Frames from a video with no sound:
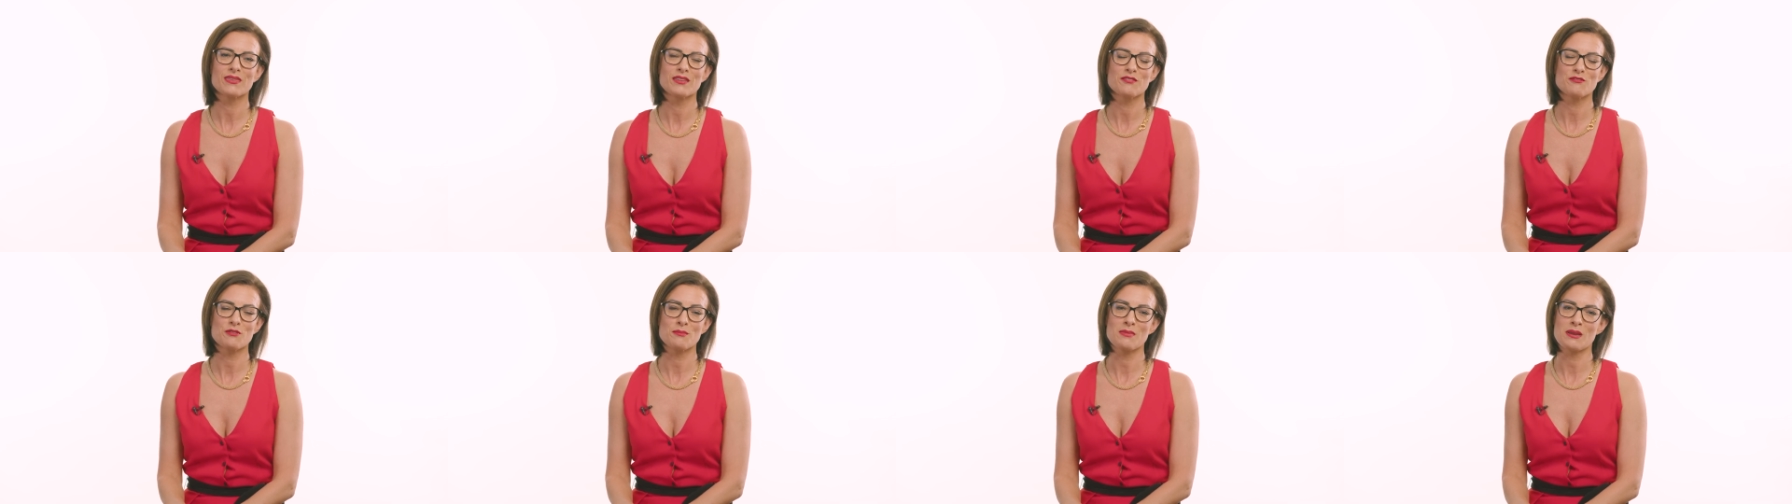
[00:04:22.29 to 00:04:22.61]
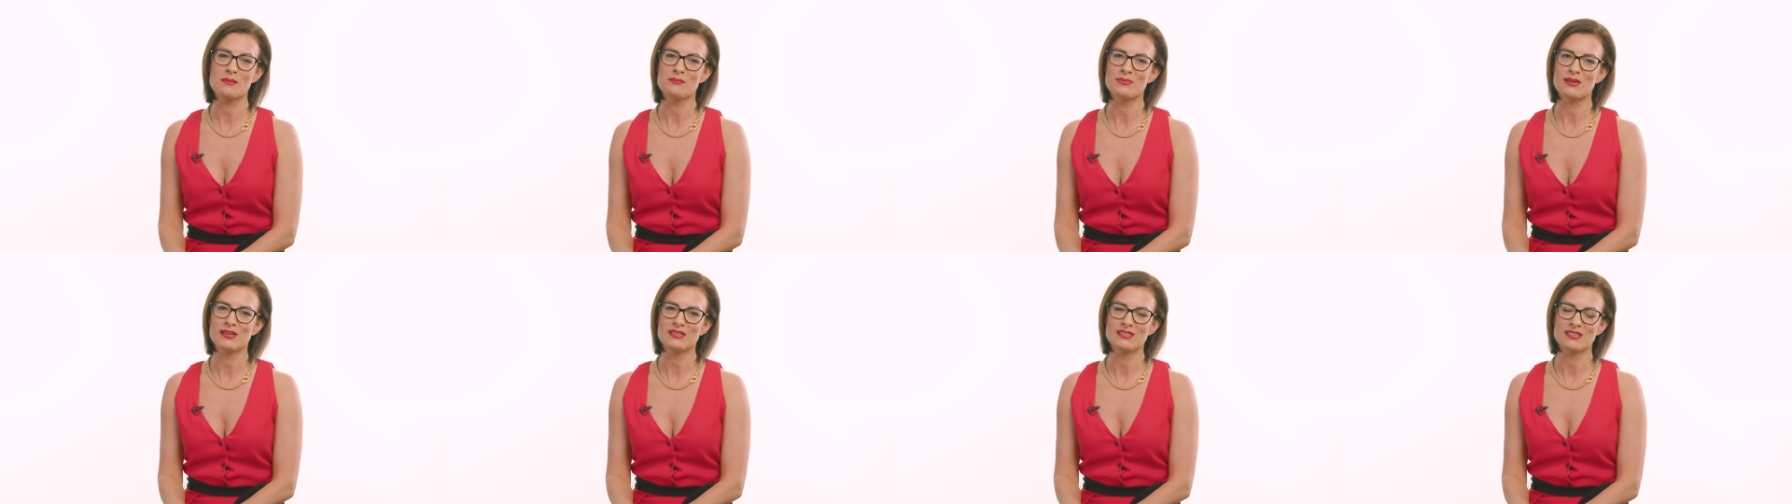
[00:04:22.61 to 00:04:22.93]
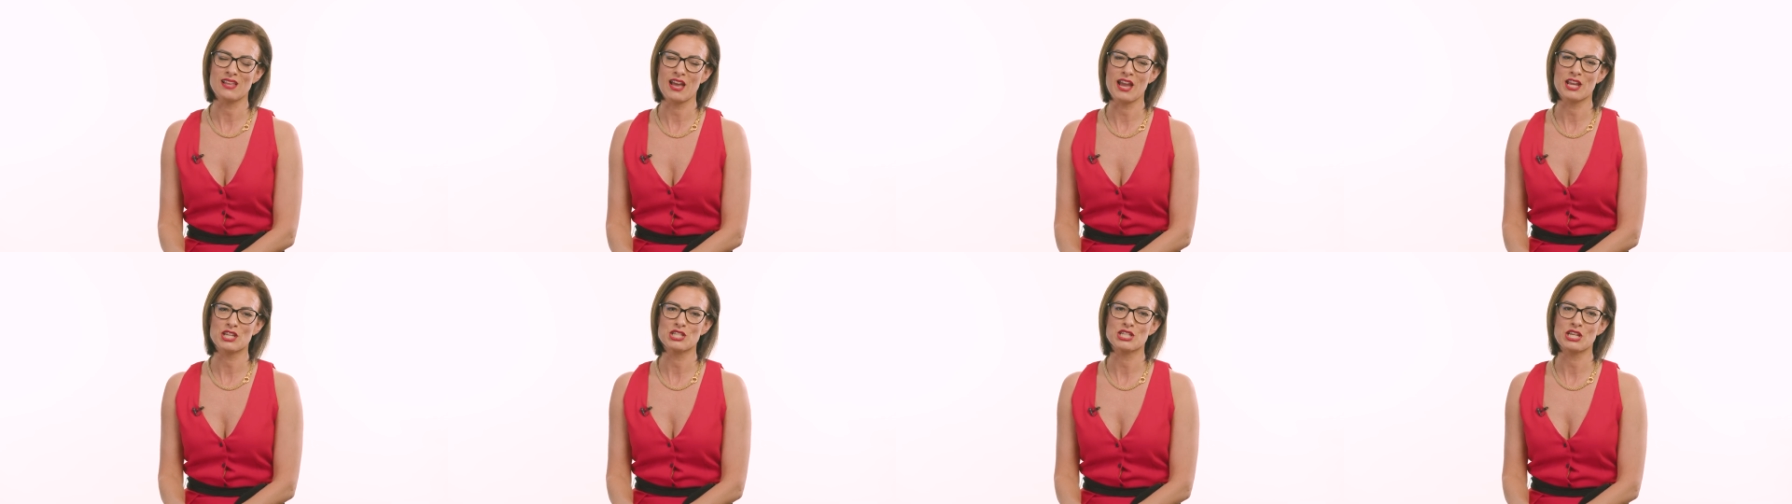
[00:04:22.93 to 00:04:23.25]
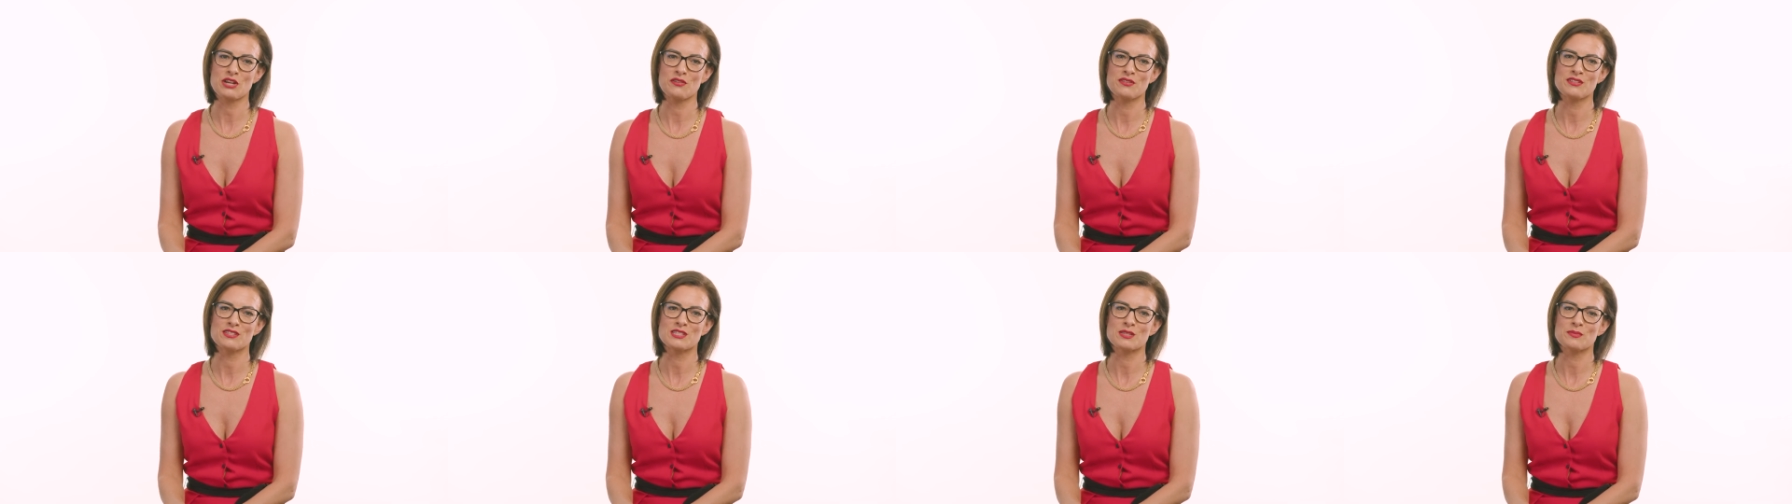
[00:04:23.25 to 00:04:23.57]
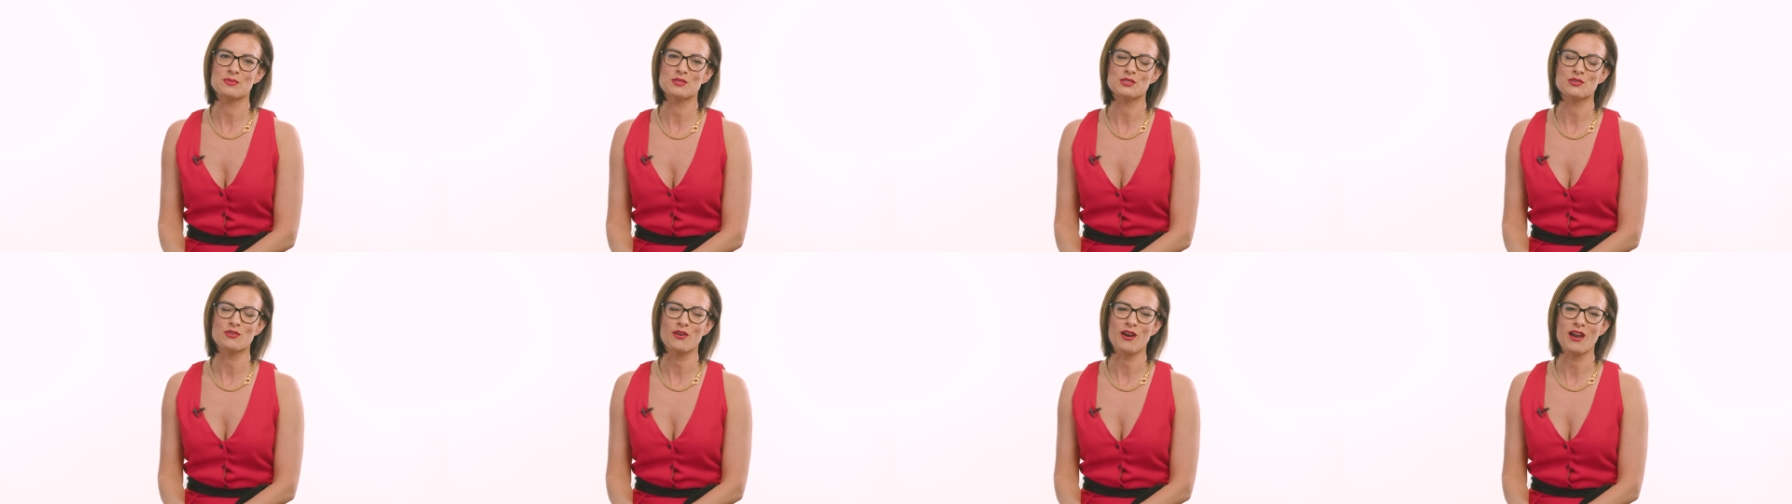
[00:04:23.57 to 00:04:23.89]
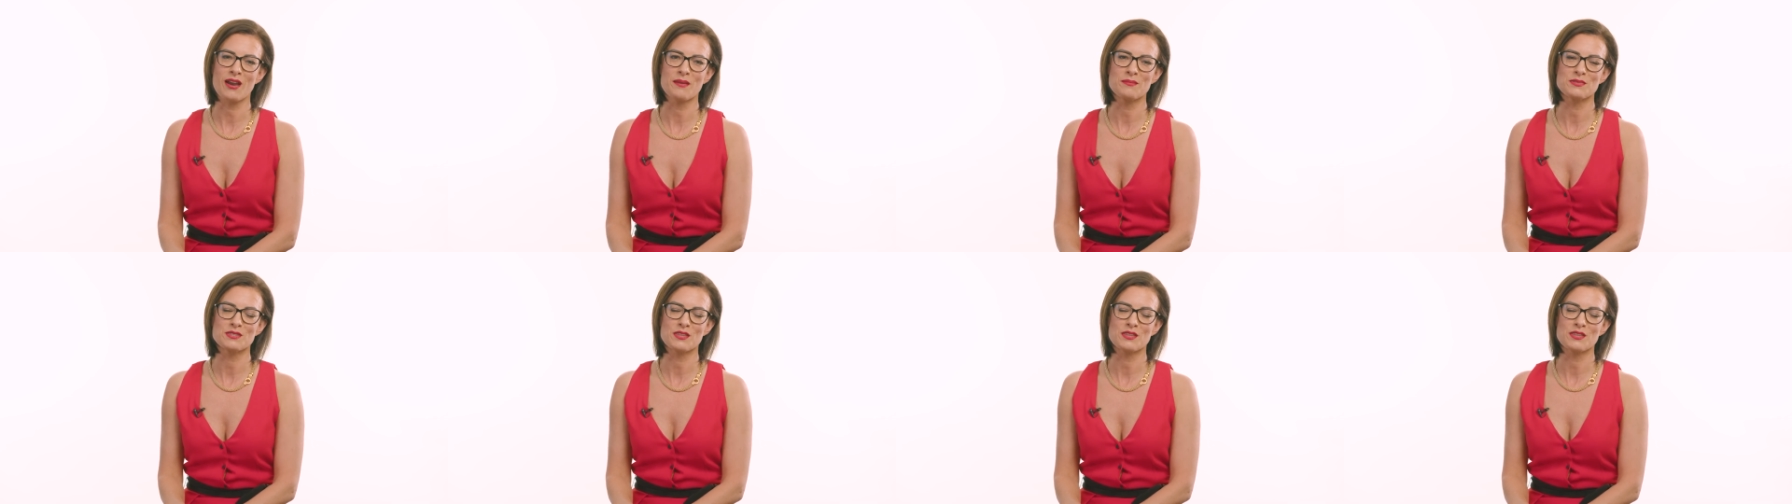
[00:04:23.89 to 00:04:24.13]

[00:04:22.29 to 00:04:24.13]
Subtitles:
Remember, like, share and subscribe